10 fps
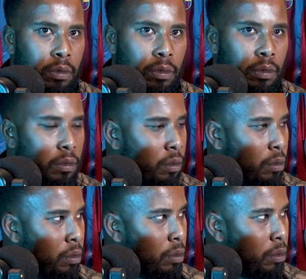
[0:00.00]

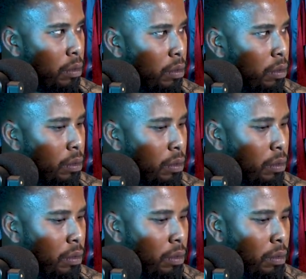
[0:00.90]

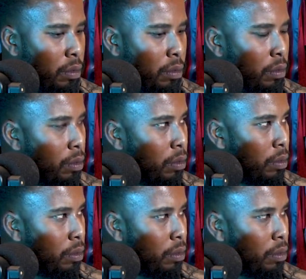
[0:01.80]

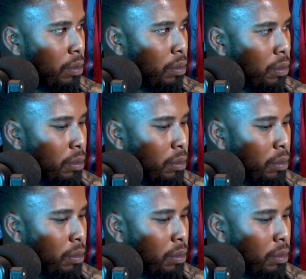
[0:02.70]
This person isn't speaking.